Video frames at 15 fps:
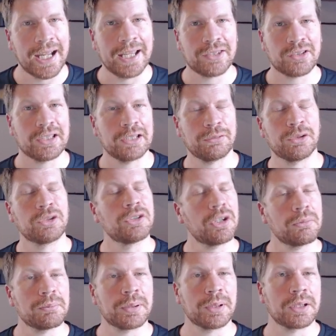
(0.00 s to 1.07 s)
actually, if you
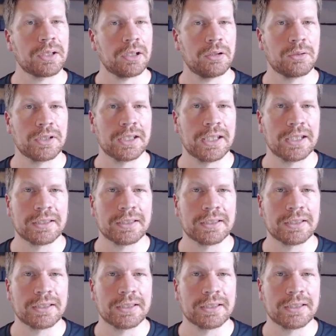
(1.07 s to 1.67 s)
don't put a code in,